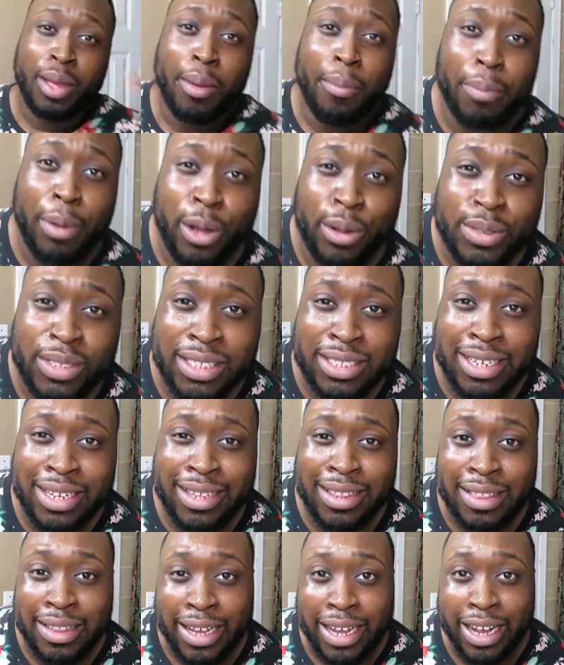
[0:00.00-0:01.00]

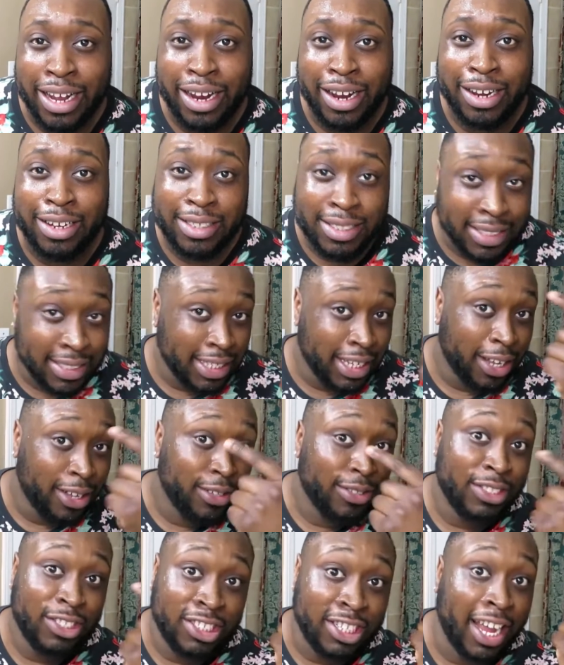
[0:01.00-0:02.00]
posting their, see how
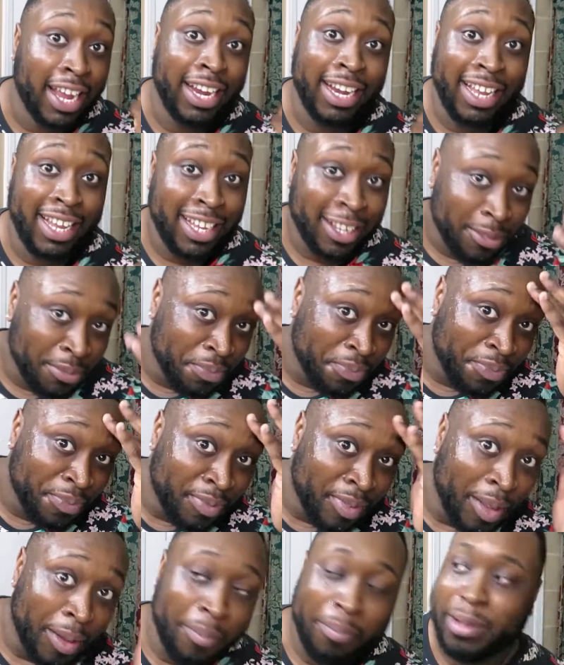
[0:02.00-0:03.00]
it's shiny?
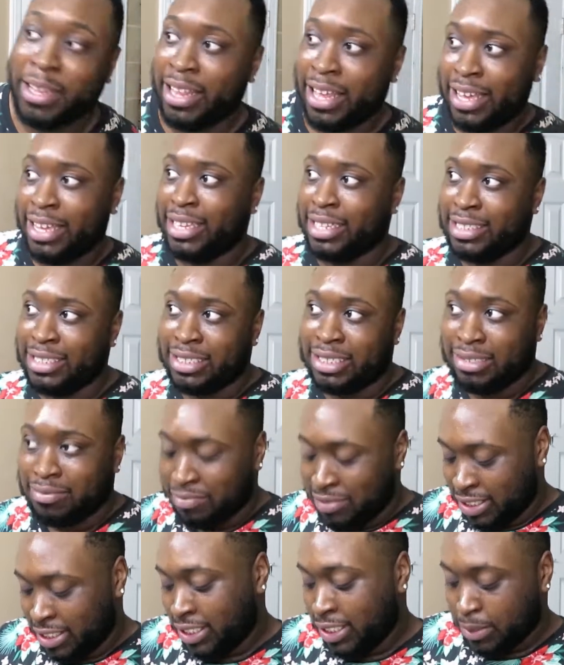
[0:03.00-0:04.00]
But like,
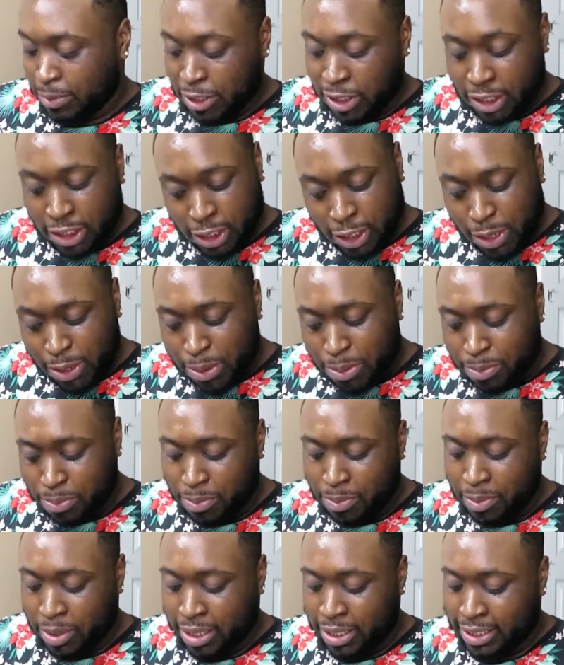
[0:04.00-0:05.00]
this is what you do,
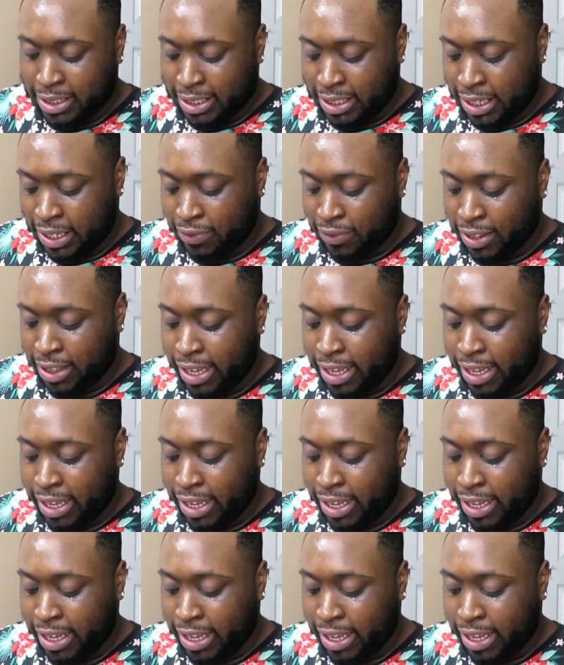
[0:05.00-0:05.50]
and it's an even